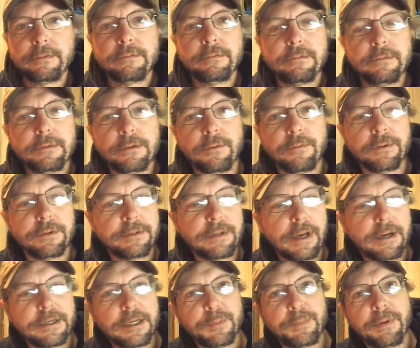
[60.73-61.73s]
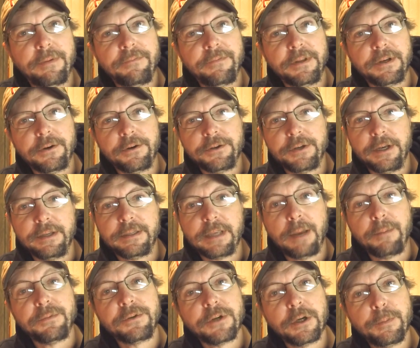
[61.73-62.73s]
so we're stocked up on flicker shads.
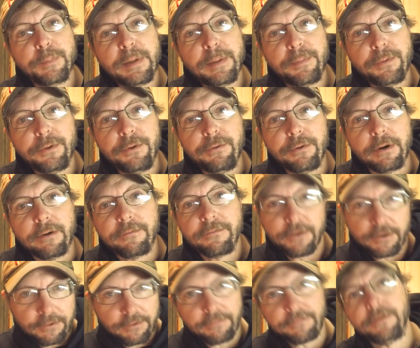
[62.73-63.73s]
I'm sure people who are frequent